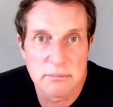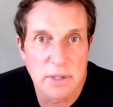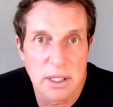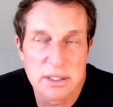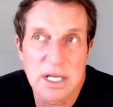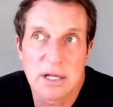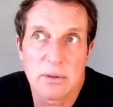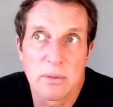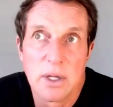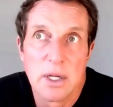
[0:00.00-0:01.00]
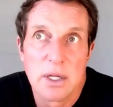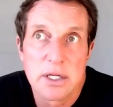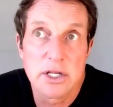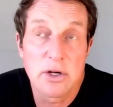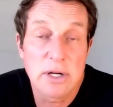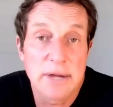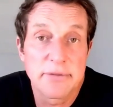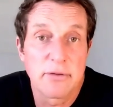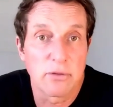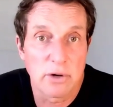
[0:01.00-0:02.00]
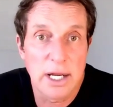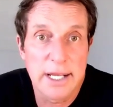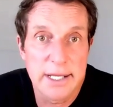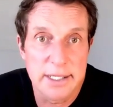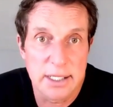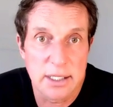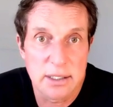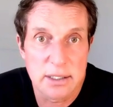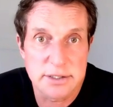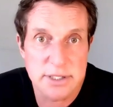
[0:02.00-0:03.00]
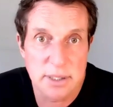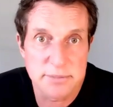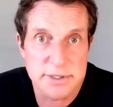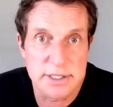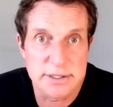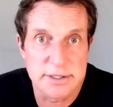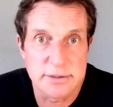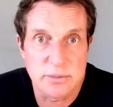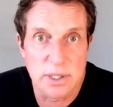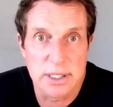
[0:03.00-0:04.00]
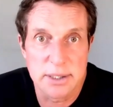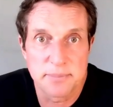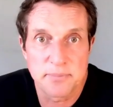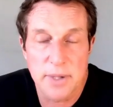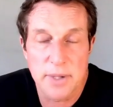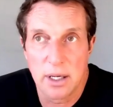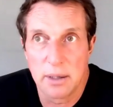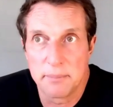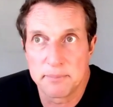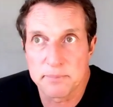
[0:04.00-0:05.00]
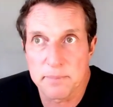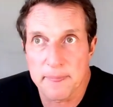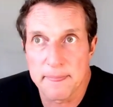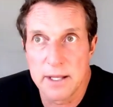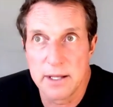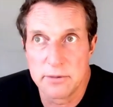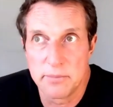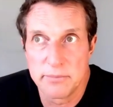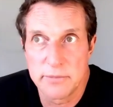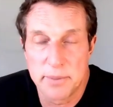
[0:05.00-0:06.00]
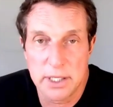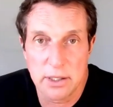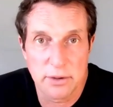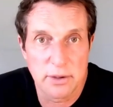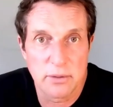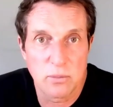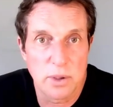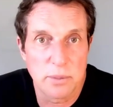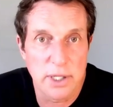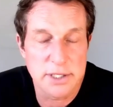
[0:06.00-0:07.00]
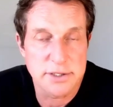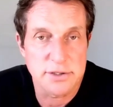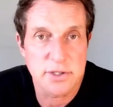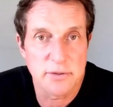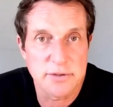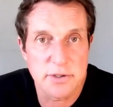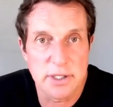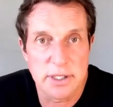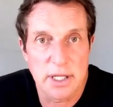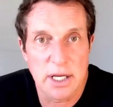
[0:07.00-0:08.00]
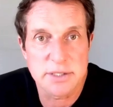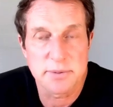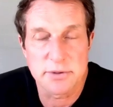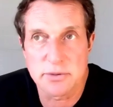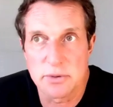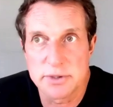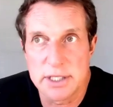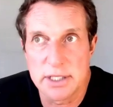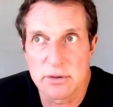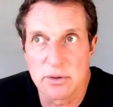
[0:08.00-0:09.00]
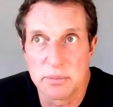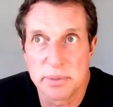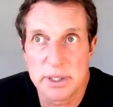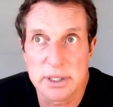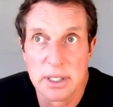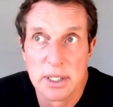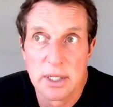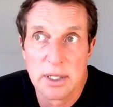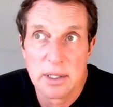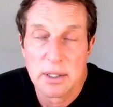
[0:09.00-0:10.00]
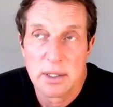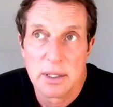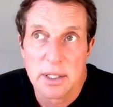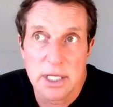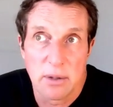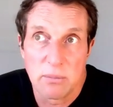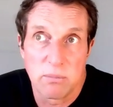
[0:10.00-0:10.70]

uh, no, you don't have the variety in some senses, right? Um, you know, depending on the what branch of the service you're in, the hospital is rotating through, but you know,